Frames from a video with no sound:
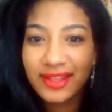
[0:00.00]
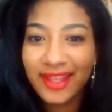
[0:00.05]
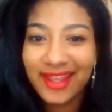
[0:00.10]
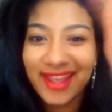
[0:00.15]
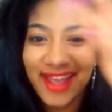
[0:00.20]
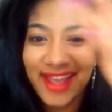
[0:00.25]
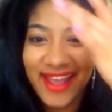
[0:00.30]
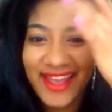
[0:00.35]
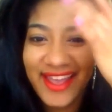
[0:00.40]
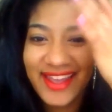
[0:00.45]

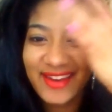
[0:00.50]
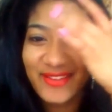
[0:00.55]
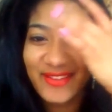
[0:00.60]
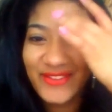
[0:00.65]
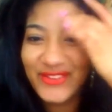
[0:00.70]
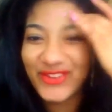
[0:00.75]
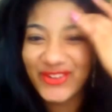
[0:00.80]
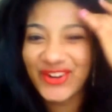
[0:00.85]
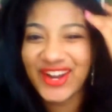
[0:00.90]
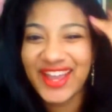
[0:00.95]
like I had a
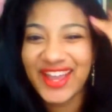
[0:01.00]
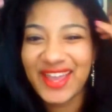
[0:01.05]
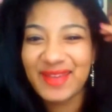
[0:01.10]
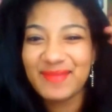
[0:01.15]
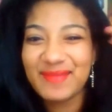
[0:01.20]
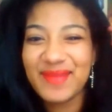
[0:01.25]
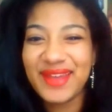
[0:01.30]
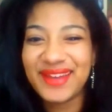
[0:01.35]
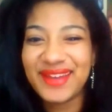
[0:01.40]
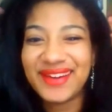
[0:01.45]
flower
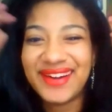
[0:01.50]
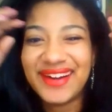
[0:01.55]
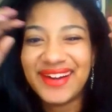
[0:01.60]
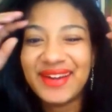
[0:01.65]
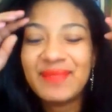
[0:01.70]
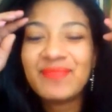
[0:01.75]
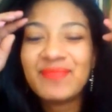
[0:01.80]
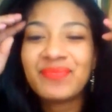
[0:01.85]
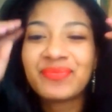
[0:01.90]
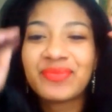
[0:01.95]
headband
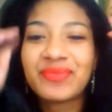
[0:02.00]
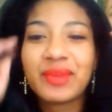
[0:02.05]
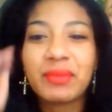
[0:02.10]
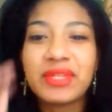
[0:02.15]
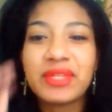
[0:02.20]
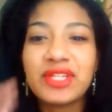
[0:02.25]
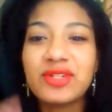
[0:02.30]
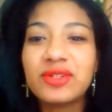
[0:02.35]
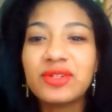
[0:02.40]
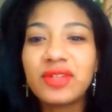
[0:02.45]
on. My
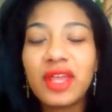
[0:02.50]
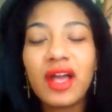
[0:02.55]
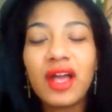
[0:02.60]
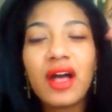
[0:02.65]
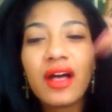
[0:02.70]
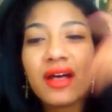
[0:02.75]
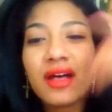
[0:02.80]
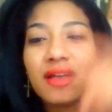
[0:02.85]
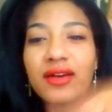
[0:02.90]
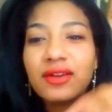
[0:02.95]
teacher's like,
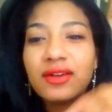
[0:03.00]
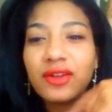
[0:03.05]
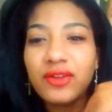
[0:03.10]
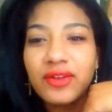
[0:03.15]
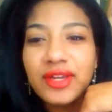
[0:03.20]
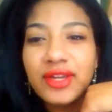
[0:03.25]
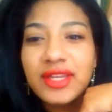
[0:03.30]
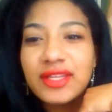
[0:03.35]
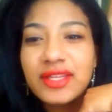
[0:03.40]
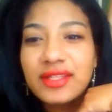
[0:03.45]
"Oh,
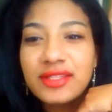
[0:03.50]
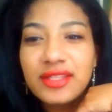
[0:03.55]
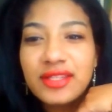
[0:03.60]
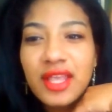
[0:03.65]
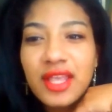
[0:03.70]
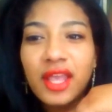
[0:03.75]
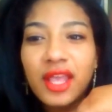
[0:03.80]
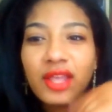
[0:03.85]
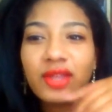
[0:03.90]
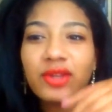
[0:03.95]
Koreans,
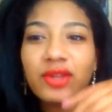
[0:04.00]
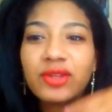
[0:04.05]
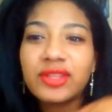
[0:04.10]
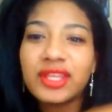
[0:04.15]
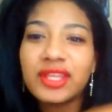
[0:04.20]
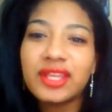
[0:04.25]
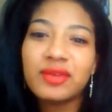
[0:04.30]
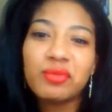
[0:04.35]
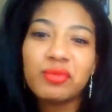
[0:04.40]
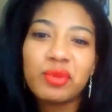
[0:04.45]
you know,
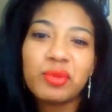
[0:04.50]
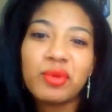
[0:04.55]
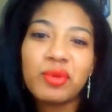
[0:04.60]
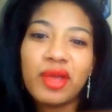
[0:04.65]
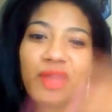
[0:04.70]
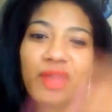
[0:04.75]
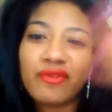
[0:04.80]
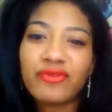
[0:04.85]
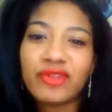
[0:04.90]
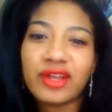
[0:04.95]
think when people
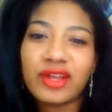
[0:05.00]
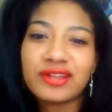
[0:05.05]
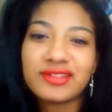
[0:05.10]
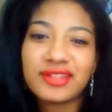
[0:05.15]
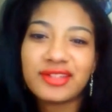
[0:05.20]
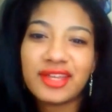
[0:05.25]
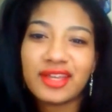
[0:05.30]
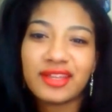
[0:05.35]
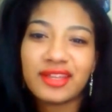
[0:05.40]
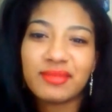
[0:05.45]
have flowers in
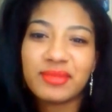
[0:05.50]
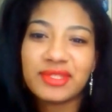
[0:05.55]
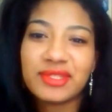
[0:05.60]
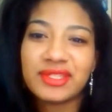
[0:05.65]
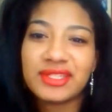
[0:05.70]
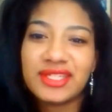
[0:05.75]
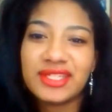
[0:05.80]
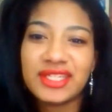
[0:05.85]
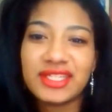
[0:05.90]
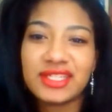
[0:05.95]
their hair, that means
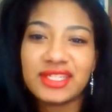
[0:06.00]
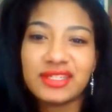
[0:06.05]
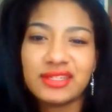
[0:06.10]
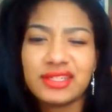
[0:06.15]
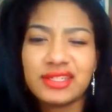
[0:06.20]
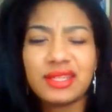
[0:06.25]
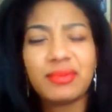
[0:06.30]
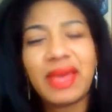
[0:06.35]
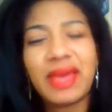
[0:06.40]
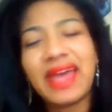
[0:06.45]
they ditzy." She
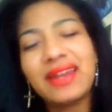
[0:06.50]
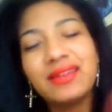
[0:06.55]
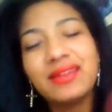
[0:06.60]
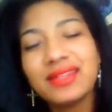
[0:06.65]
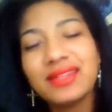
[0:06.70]
said, "But I